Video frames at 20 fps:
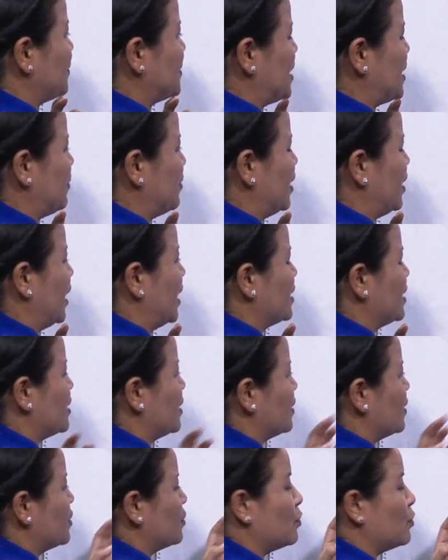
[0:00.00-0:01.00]
7
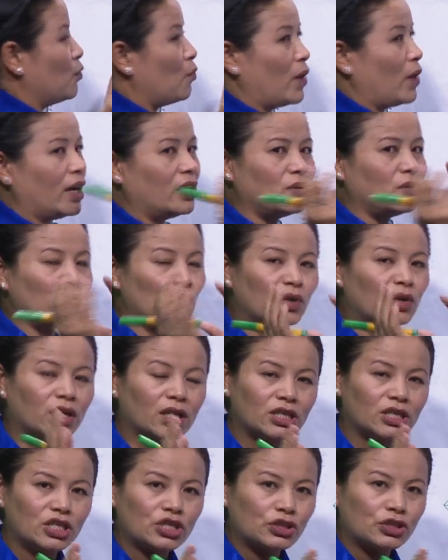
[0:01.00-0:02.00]
letters. So one
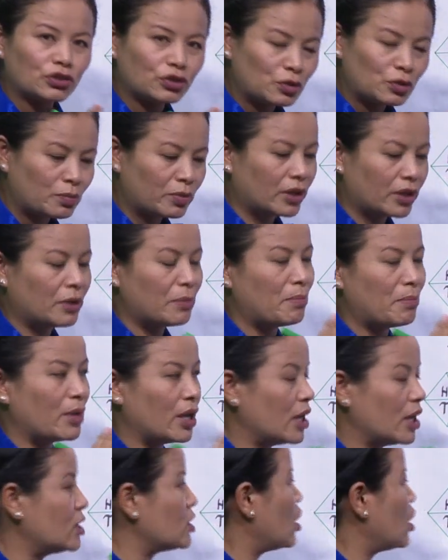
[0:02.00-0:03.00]
word should be
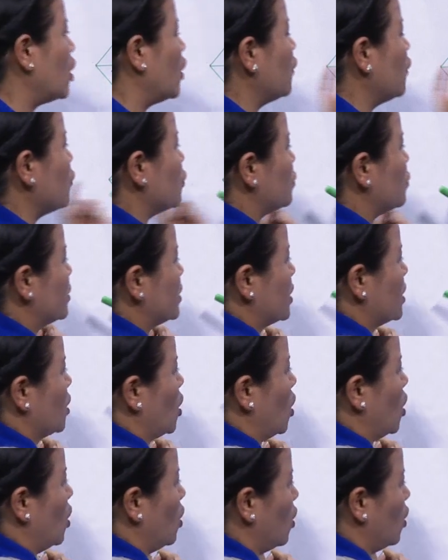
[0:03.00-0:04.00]
made of using
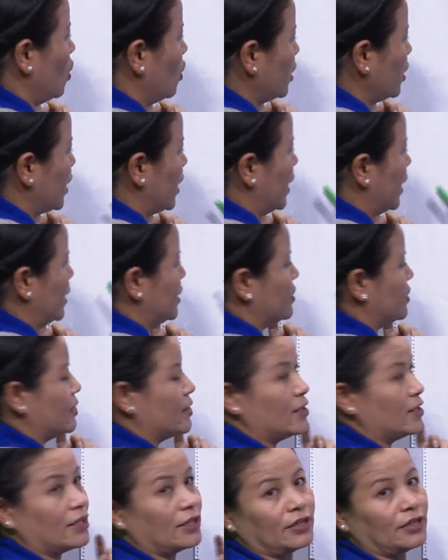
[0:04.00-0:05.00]
all the
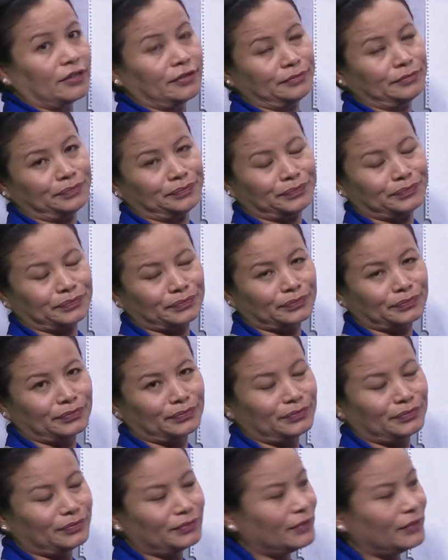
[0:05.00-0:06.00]
letters here.
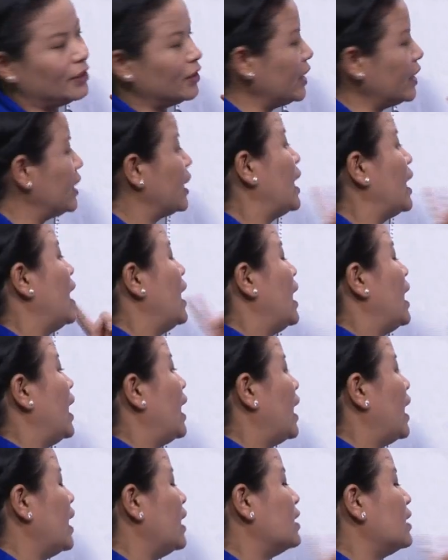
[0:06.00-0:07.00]
Okay,
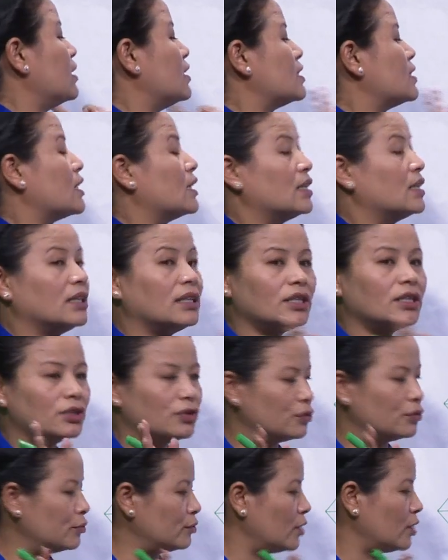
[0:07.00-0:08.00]
and there's another
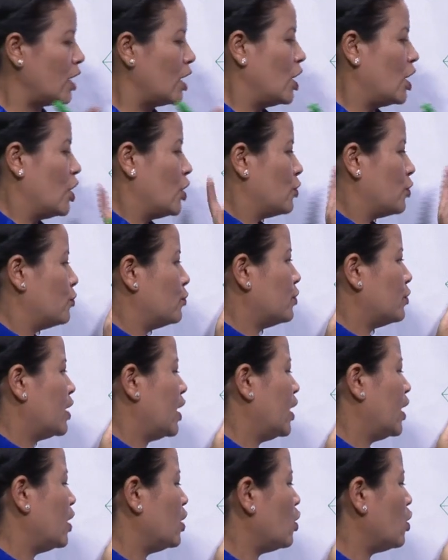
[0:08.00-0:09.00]
rule. You
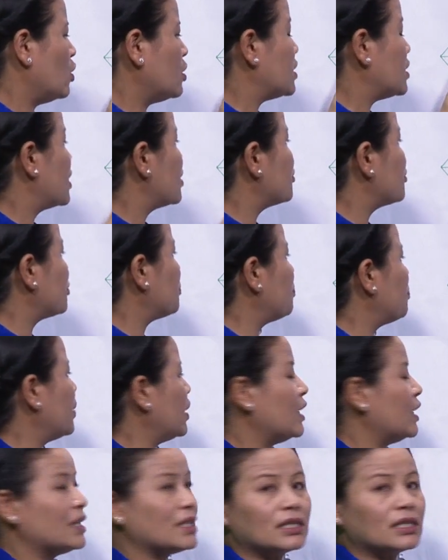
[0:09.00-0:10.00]
cannot
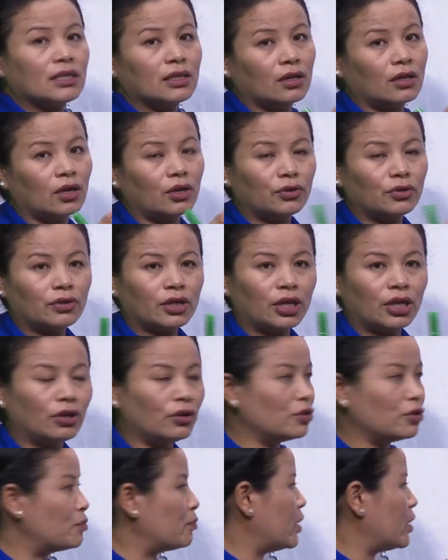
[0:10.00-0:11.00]
repeat or you
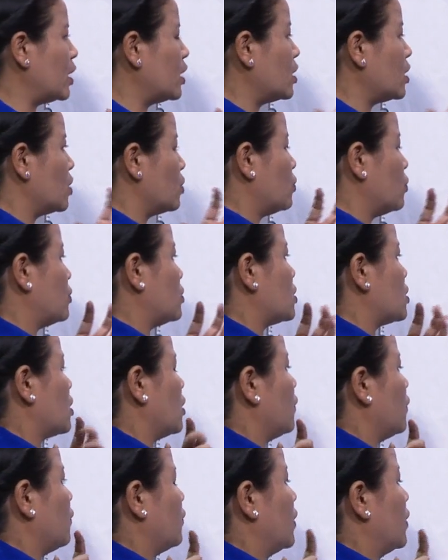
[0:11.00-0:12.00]
cannot make use
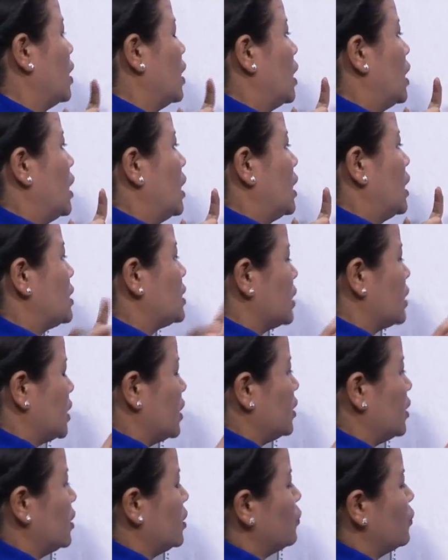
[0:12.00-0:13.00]
of, see
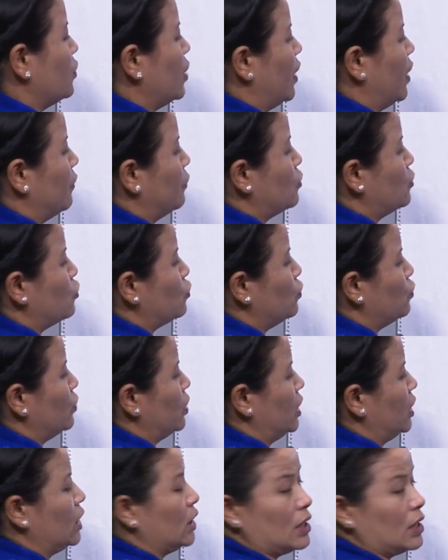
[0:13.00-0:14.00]
here you have 2
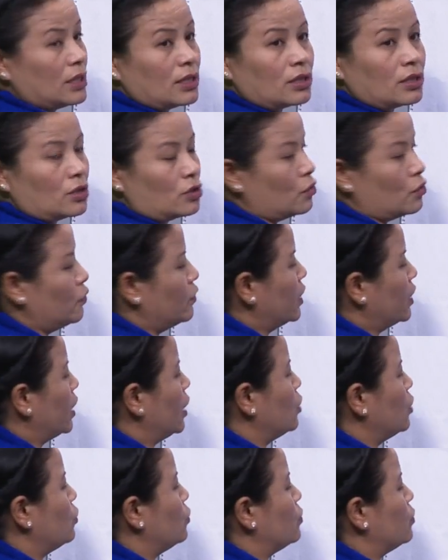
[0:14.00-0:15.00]
E's. So we
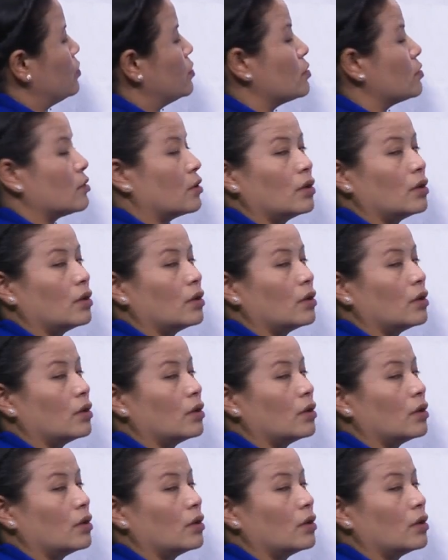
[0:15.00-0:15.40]
can use